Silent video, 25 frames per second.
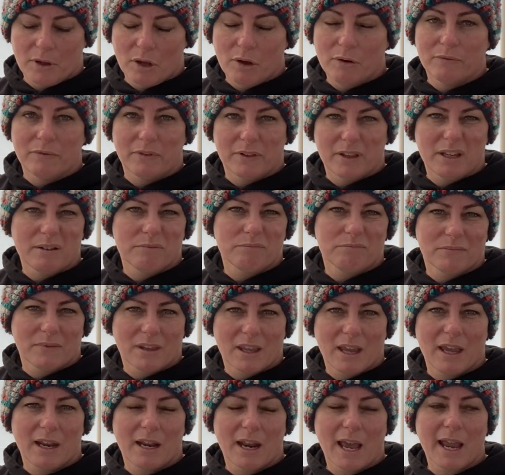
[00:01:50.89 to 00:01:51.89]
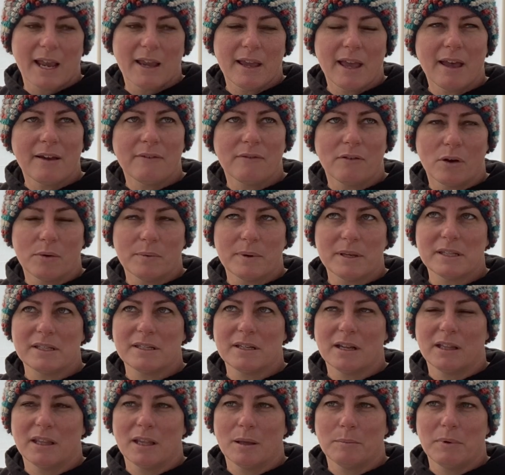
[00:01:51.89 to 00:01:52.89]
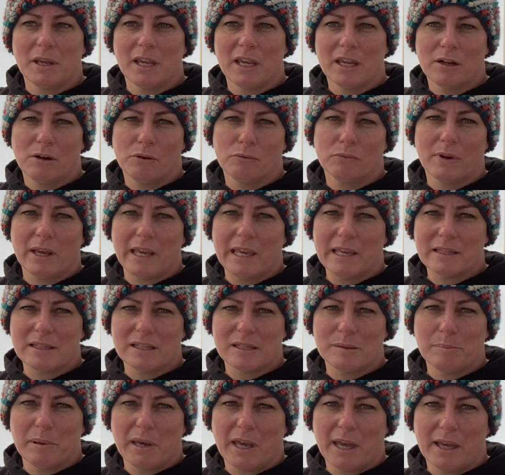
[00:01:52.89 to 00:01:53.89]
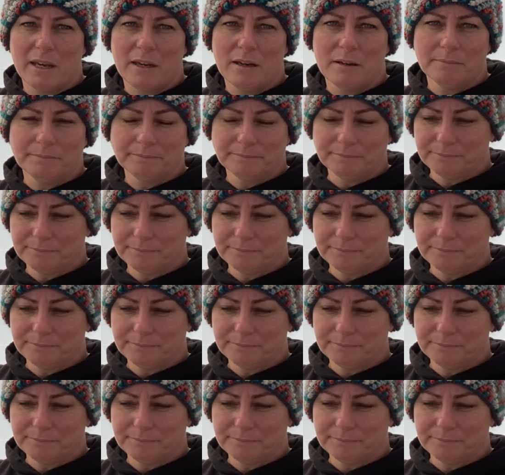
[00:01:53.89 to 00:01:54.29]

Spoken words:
hopefully. And I have always done them in a raised bed.